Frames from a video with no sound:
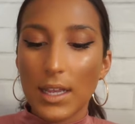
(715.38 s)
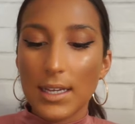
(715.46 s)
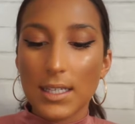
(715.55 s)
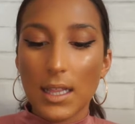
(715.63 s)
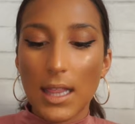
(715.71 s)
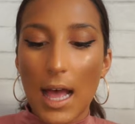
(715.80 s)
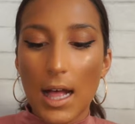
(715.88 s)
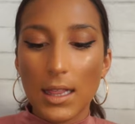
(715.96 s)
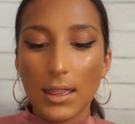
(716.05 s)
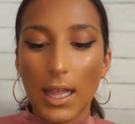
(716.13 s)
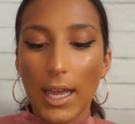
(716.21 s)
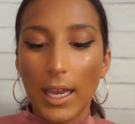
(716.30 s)
is a
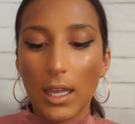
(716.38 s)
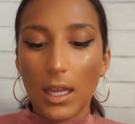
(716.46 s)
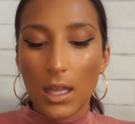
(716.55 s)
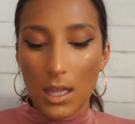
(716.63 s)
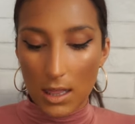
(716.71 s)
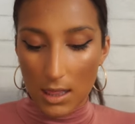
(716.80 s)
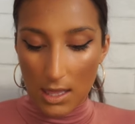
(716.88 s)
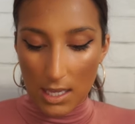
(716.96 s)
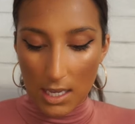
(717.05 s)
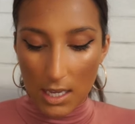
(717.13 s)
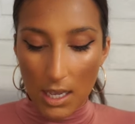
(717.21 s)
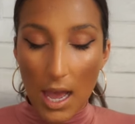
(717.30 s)
lot like
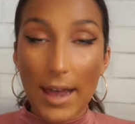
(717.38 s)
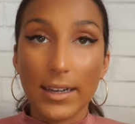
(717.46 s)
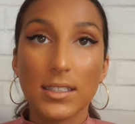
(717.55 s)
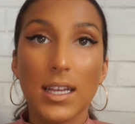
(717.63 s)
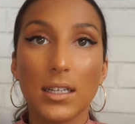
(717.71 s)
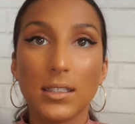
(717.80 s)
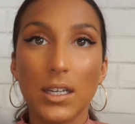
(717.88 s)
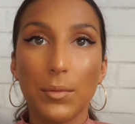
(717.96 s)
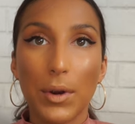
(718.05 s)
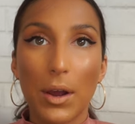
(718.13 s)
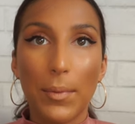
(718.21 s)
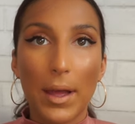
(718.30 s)
the Anastasia
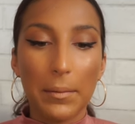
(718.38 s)
Brow